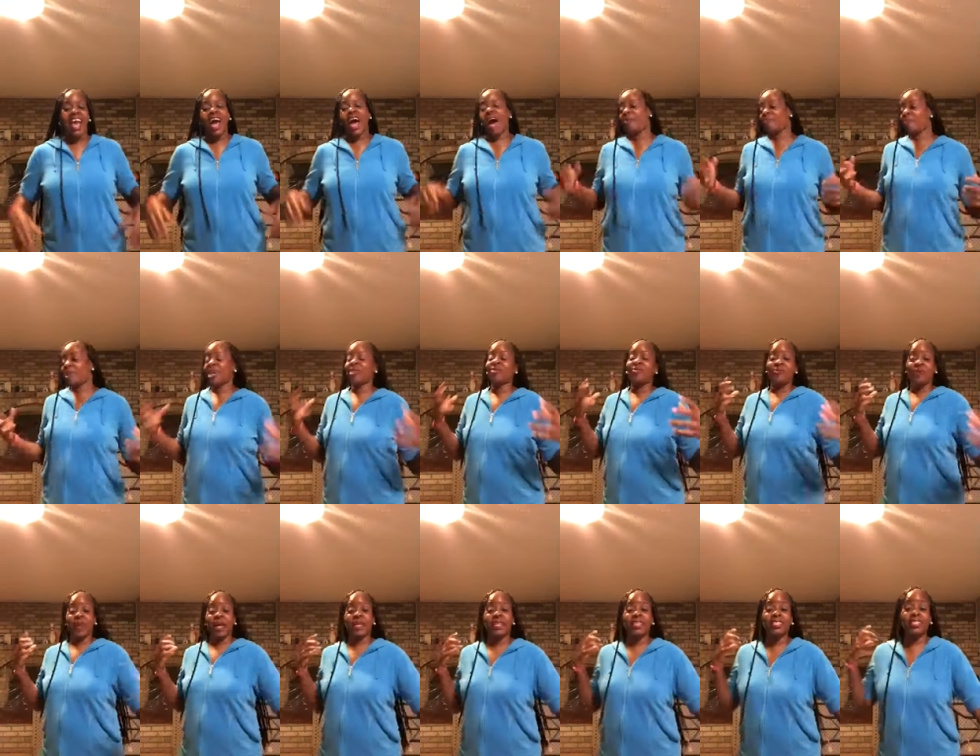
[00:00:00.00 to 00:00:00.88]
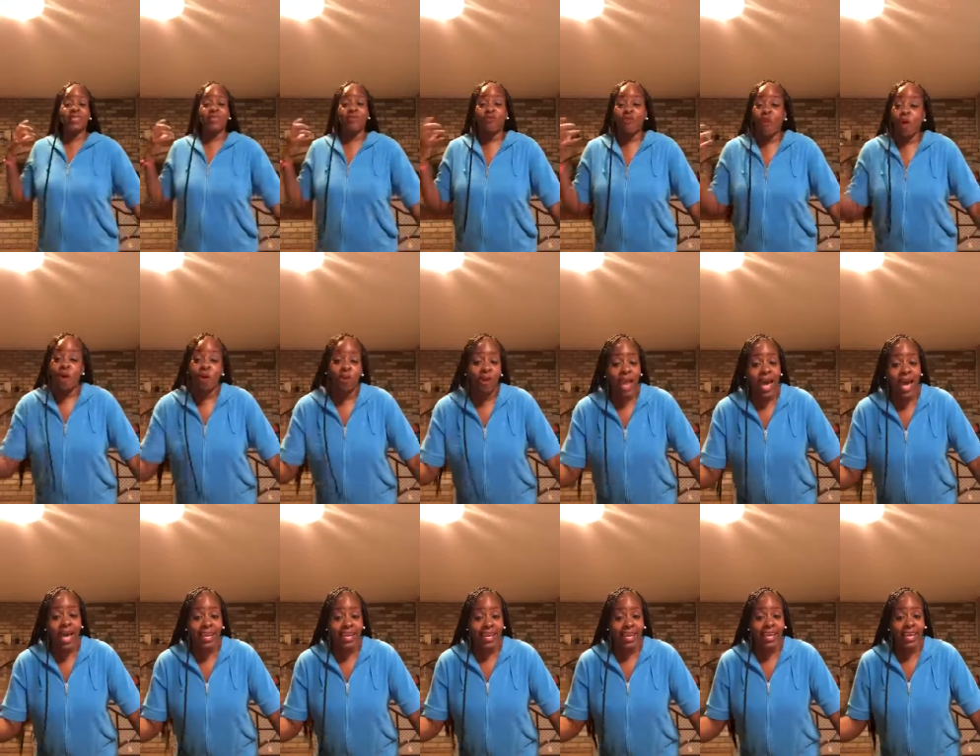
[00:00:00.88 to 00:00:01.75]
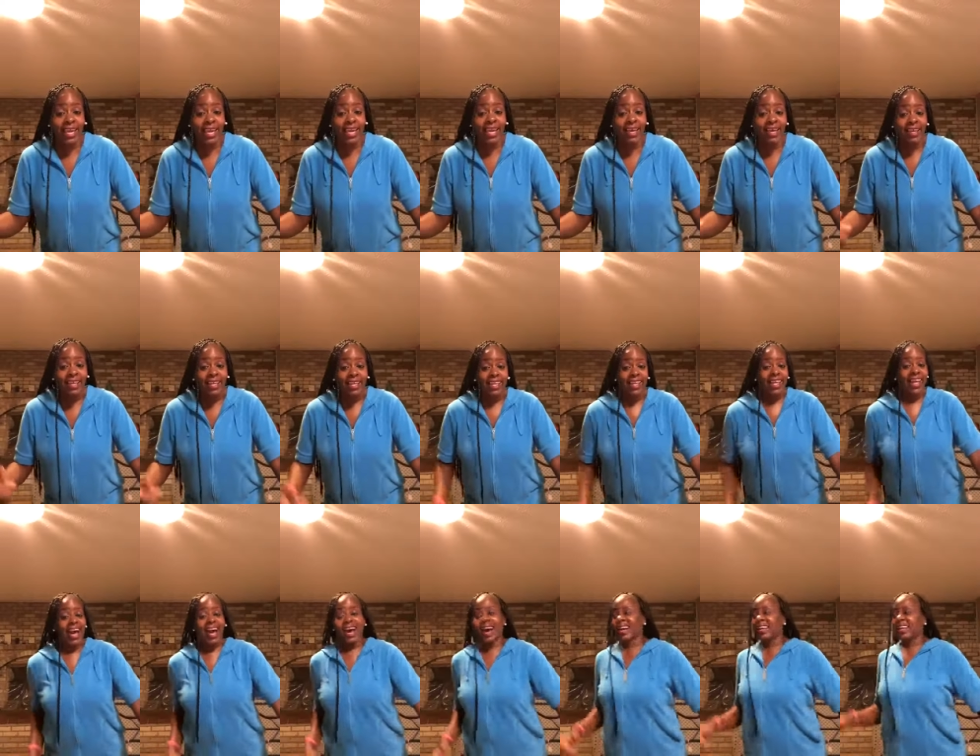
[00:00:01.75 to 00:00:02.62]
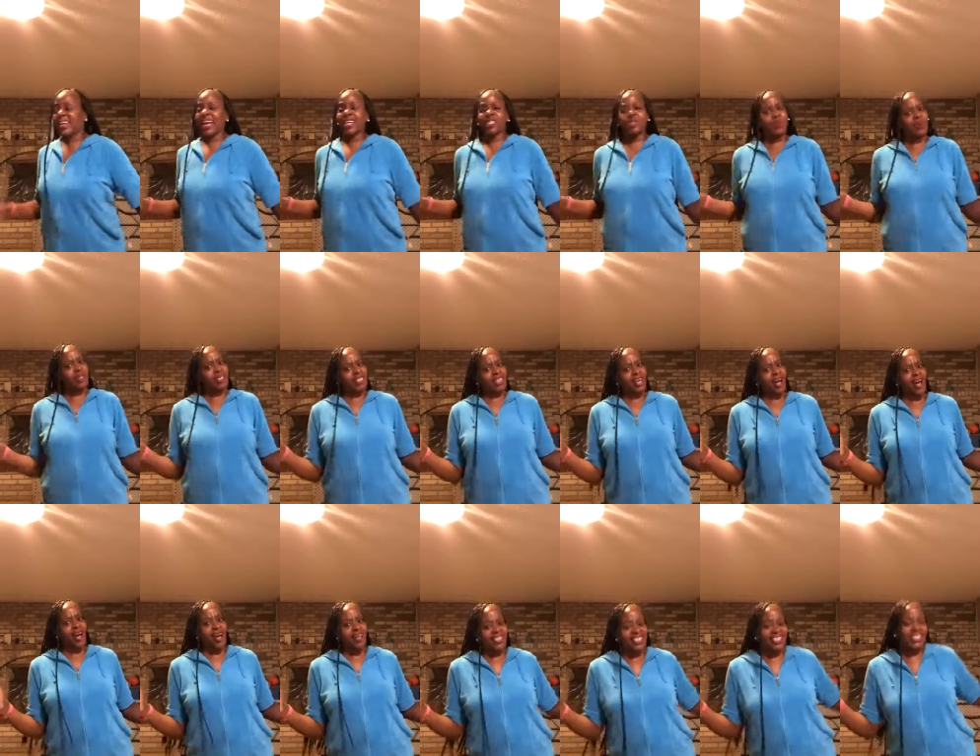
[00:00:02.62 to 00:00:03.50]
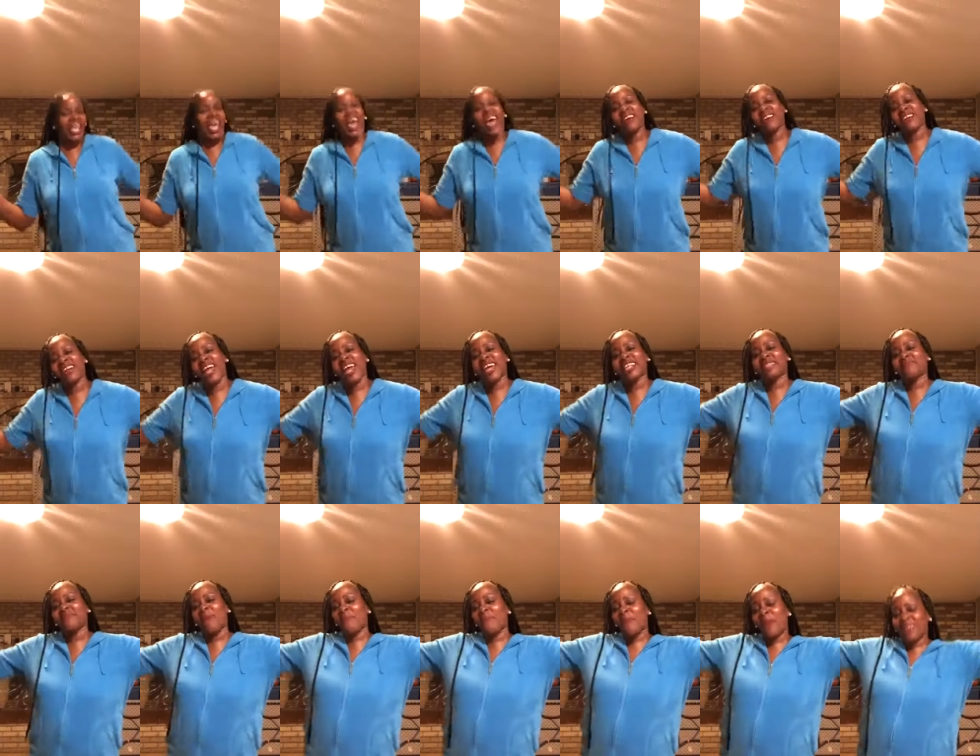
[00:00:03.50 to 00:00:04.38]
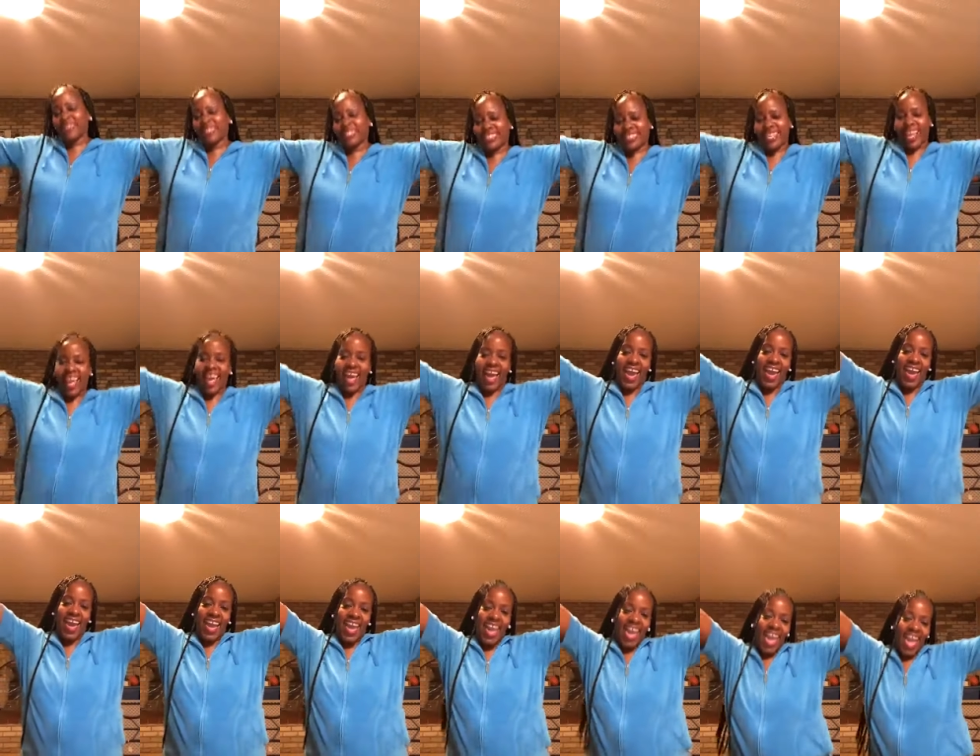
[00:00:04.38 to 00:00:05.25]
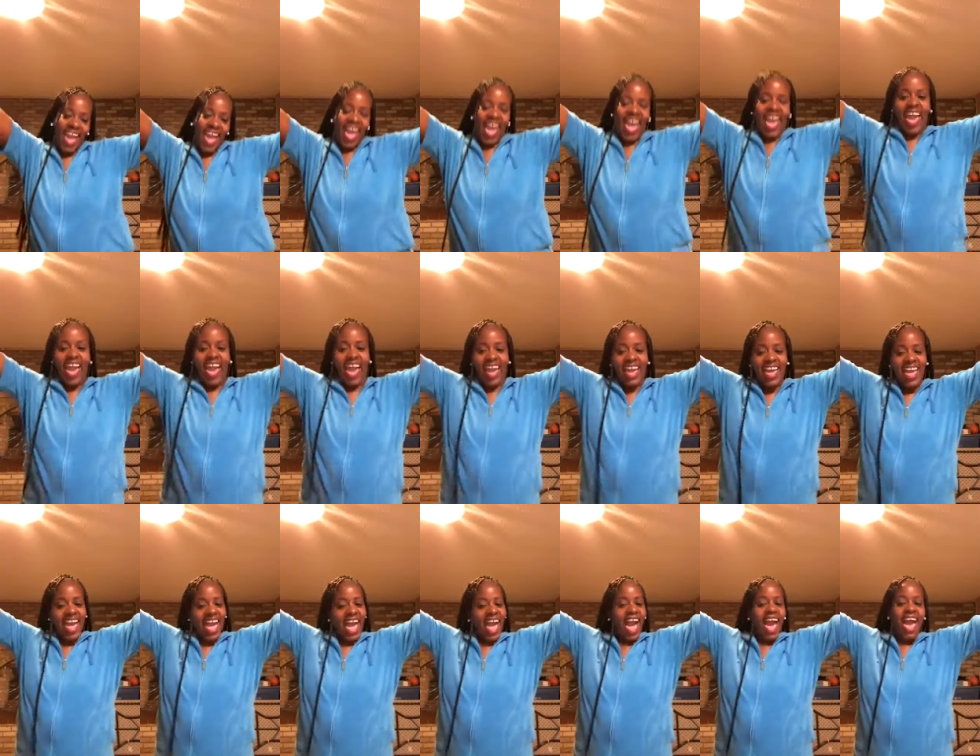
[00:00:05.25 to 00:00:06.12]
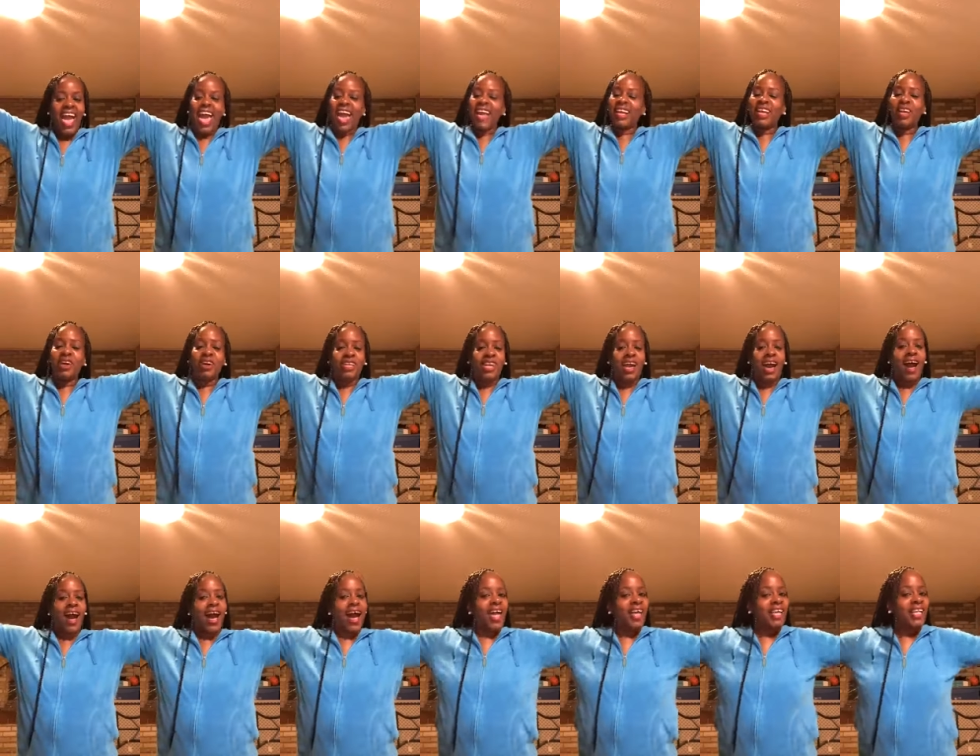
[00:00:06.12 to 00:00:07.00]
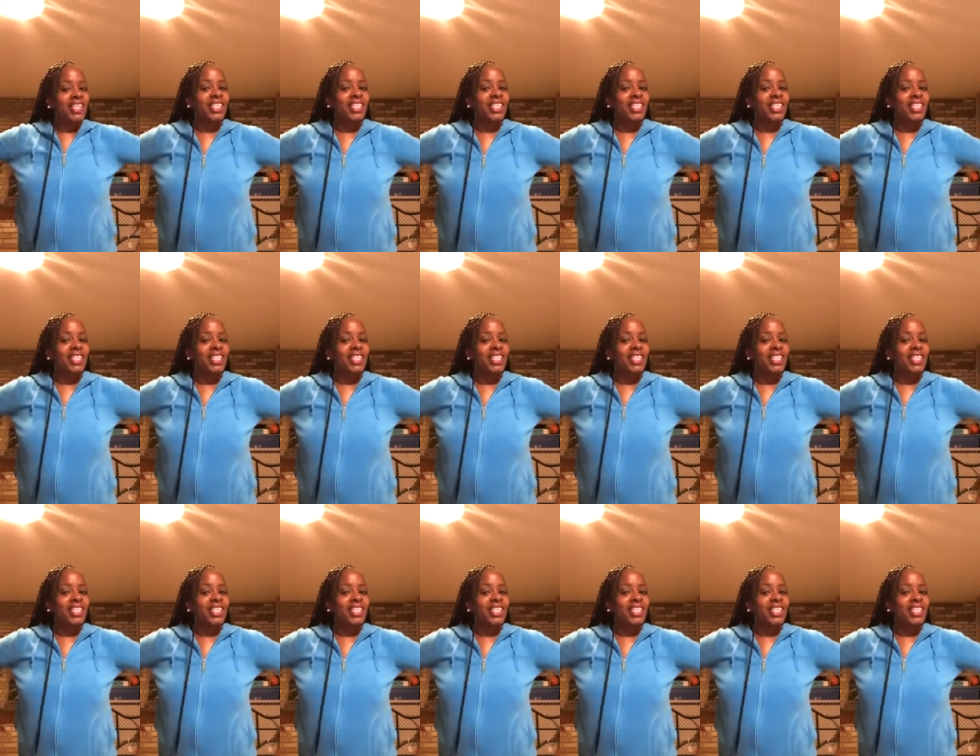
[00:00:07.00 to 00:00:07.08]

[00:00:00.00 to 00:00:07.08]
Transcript: I'm getting ready to roll out of here. Uh, guess what, y'all? Saturday is my birthday. Hey, hey, look, y'all.